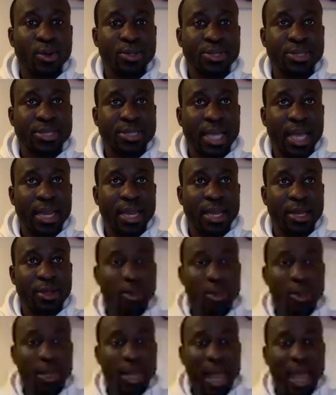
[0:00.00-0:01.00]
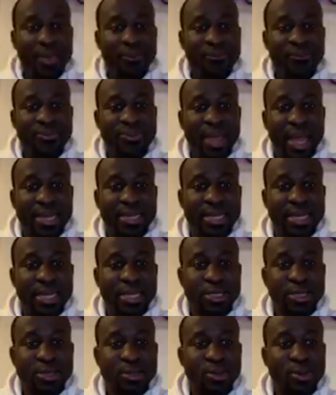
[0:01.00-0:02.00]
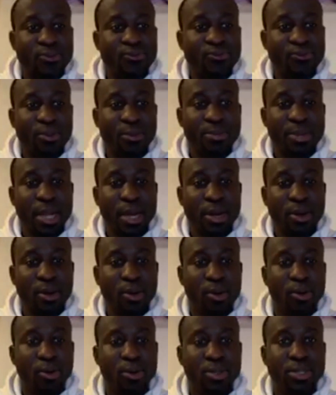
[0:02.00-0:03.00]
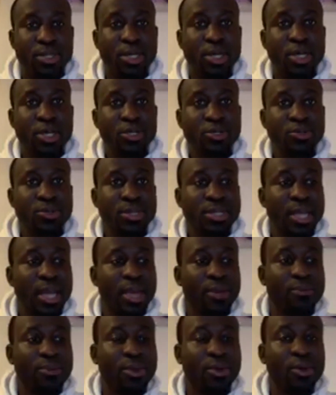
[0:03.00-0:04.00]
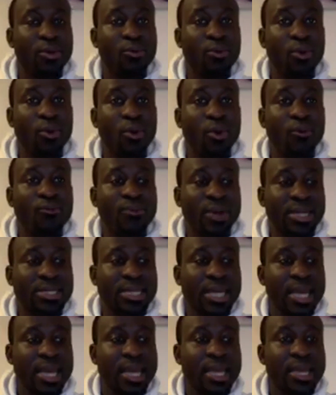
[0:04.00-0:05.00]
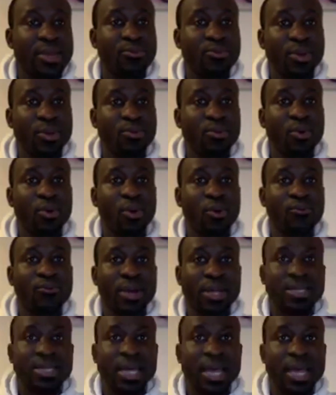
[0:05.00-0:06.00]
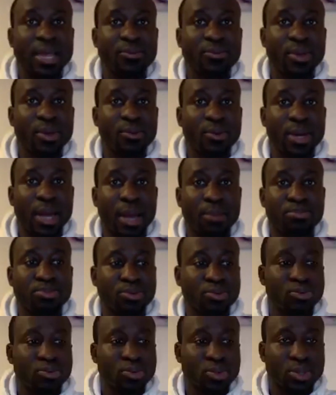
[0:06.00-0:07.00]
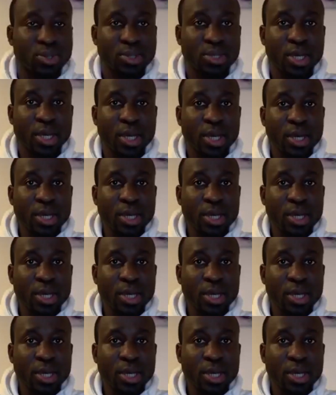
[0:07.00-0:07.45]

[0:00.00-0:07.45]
concerning your life that is not from the Lord Today we will overturn, we will overturn, we will uproot.